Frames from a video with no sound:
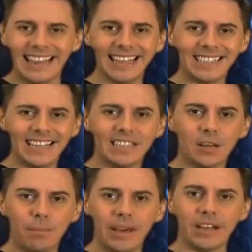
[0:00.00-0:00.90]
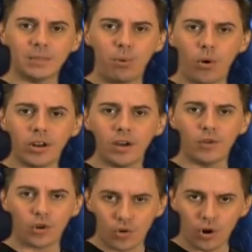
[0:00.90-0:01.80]
this is the biggest point of
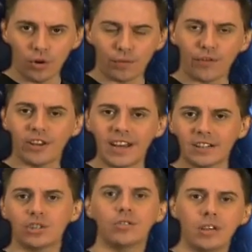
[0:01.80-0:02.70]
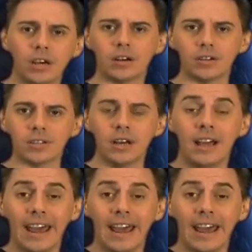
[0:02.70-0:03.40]
your growth for the next two years.